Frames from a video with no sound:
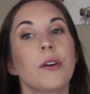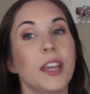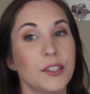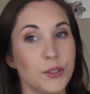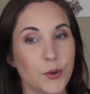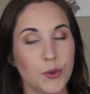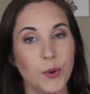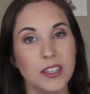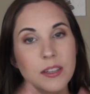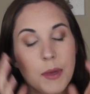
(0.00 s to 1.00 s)
Okay, so the
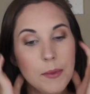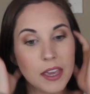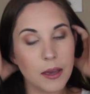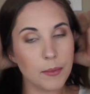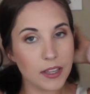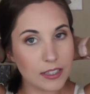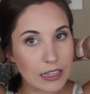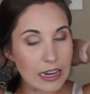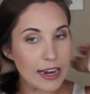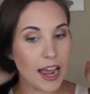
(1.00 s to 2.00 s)
rest of my makeup
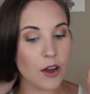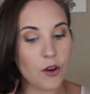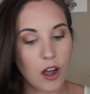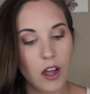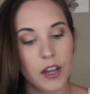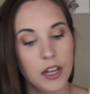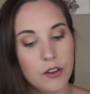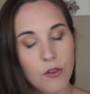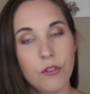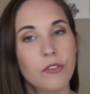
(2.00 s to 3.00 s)
is now on,
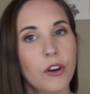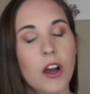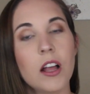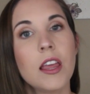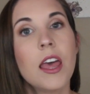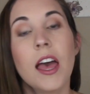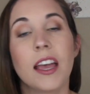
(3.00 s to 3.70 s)
and overall,